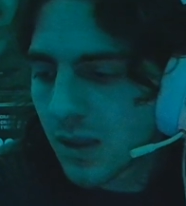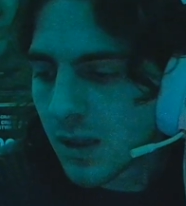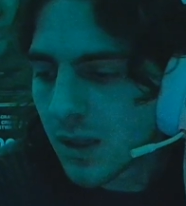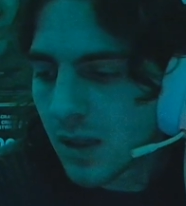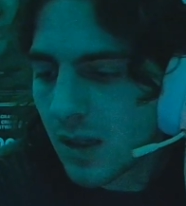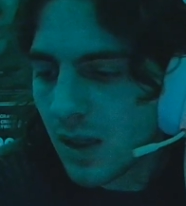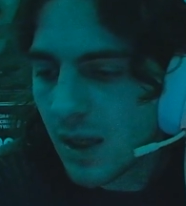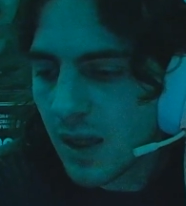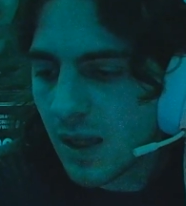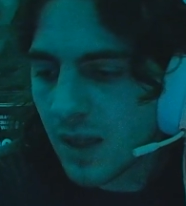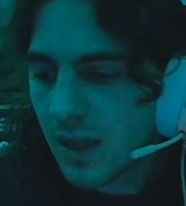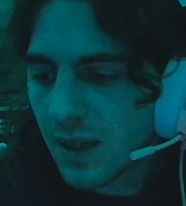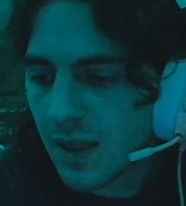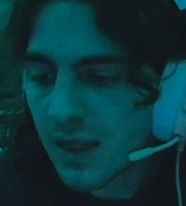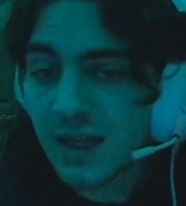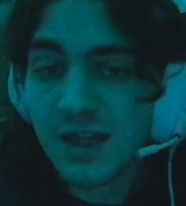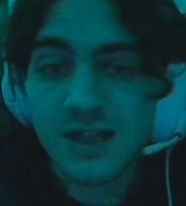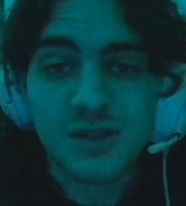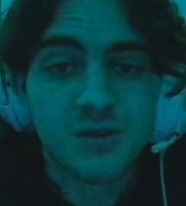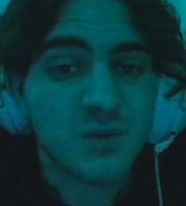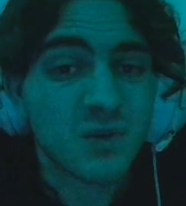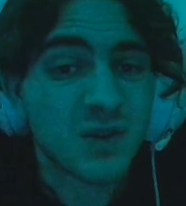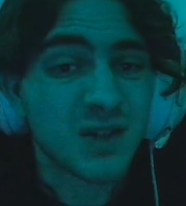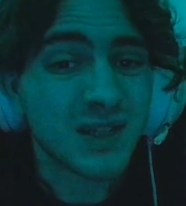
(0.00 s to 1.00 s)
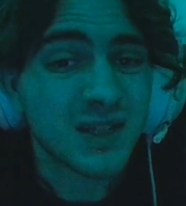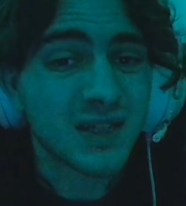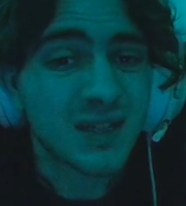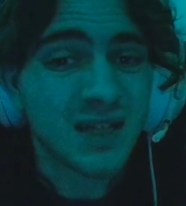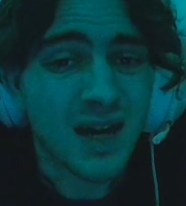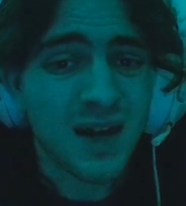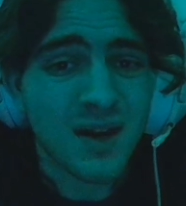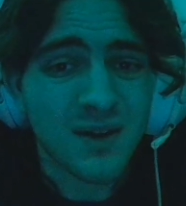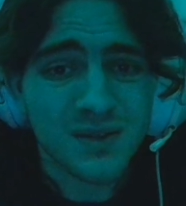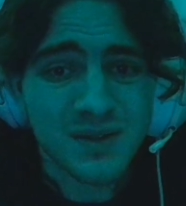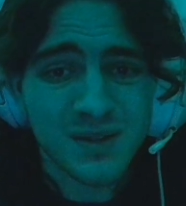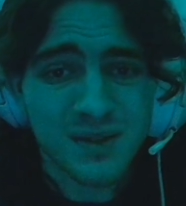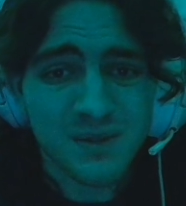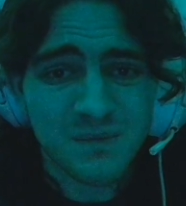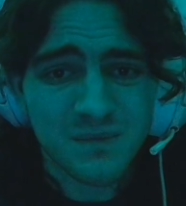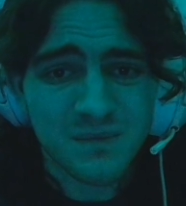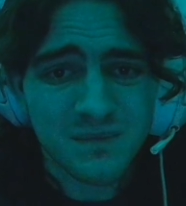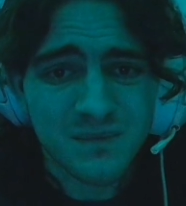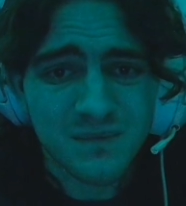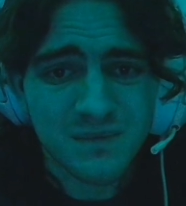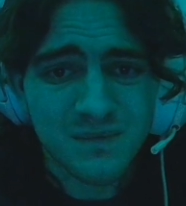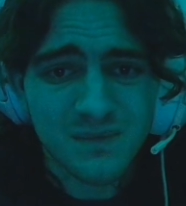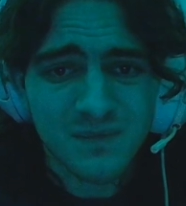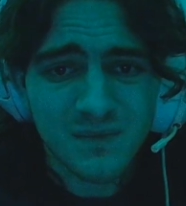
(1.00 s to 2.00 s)
And it gets really tiresome.
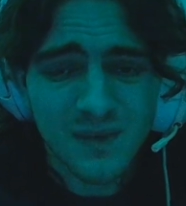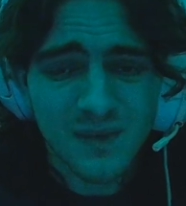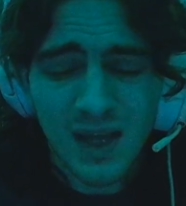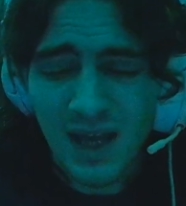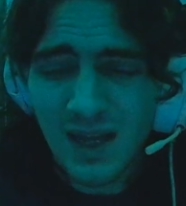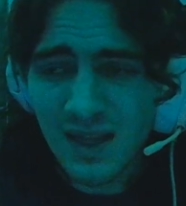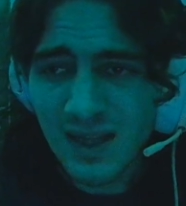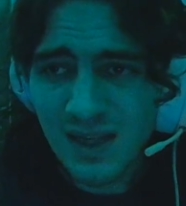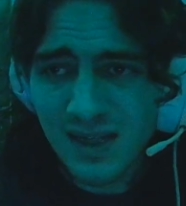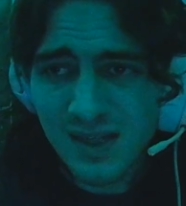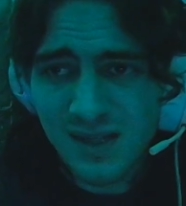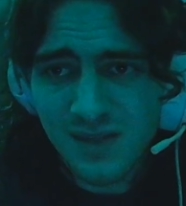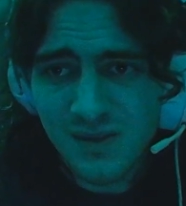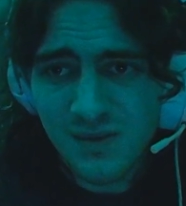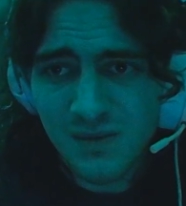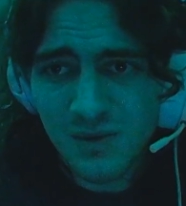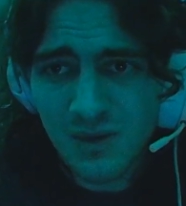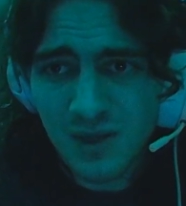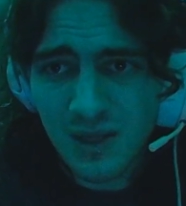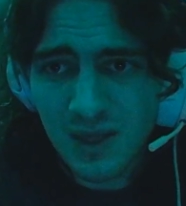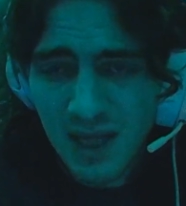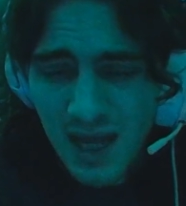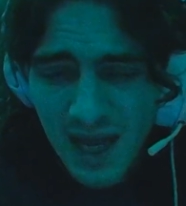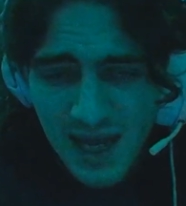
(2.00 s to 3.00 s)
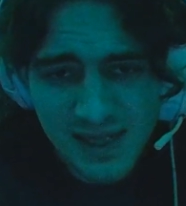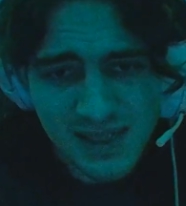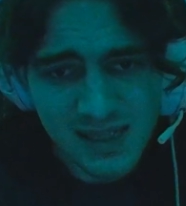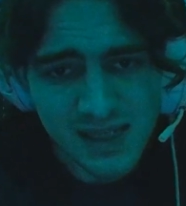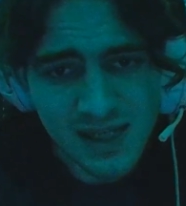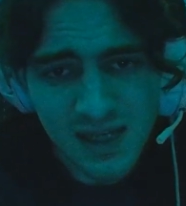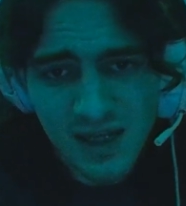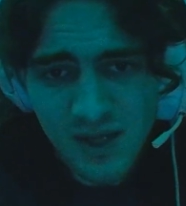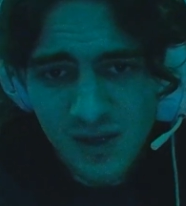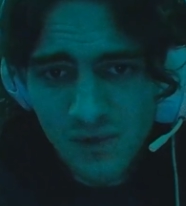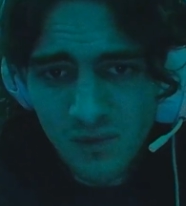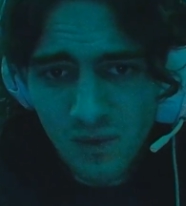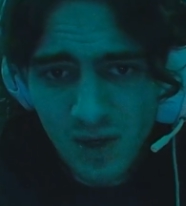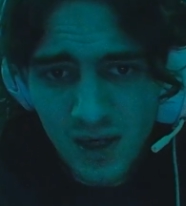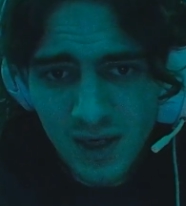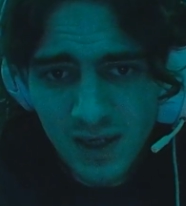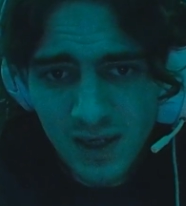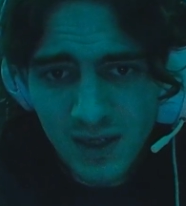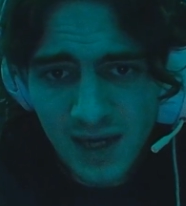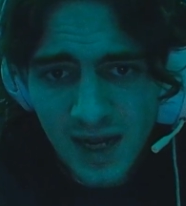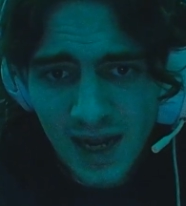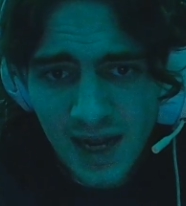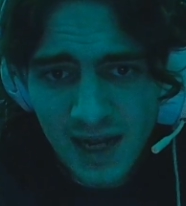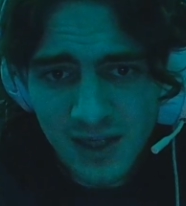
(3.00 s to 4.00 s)
And that's the last thing you want
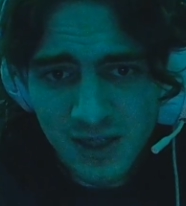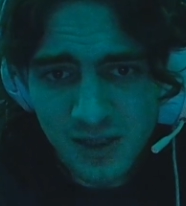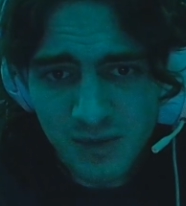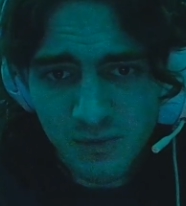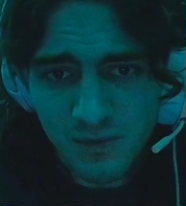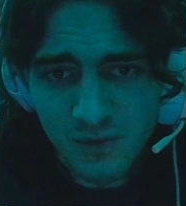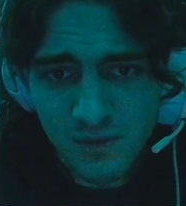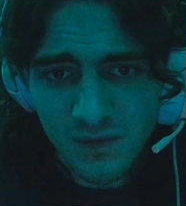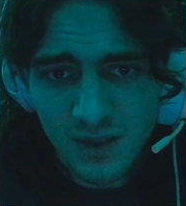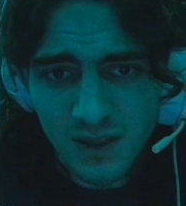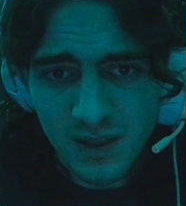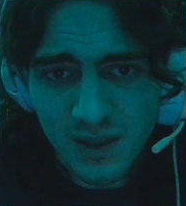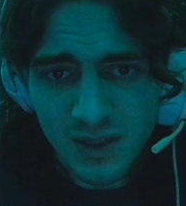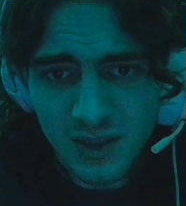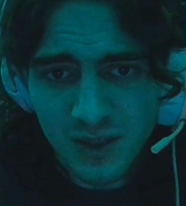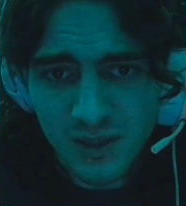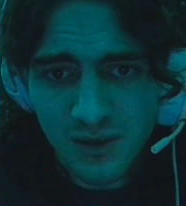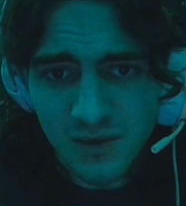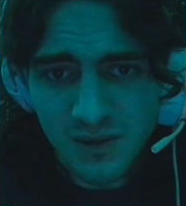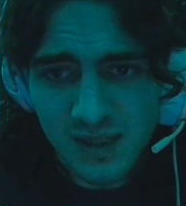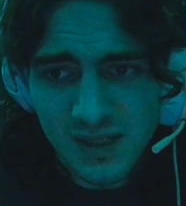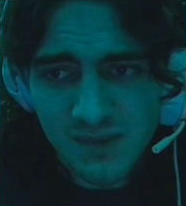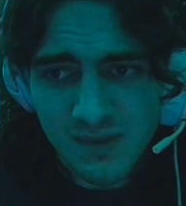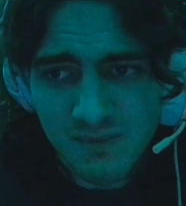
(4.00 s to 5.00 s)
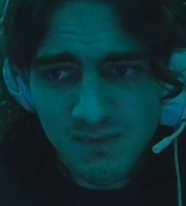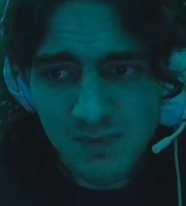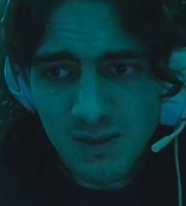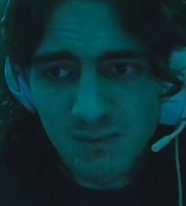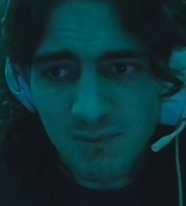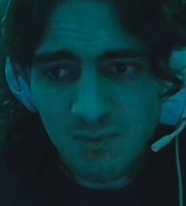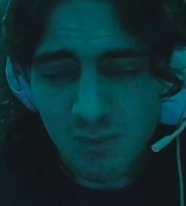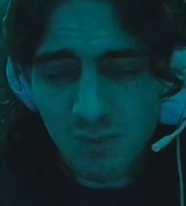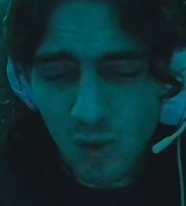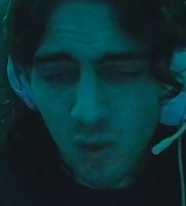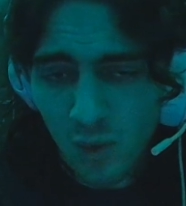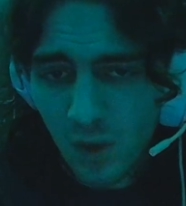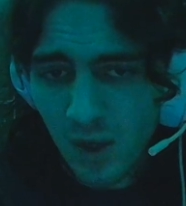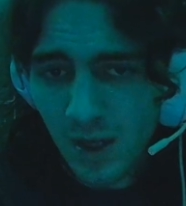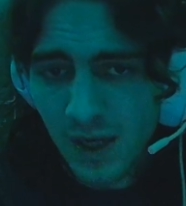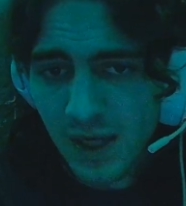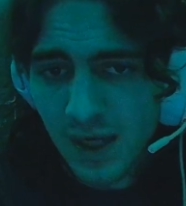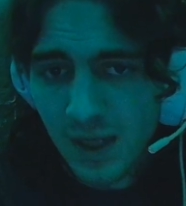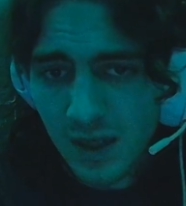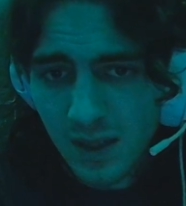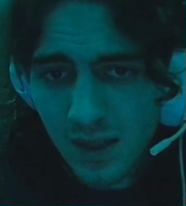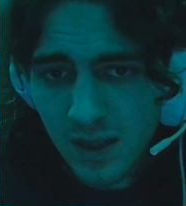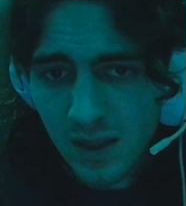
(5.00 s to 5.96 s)
an action movie to do, is be boring.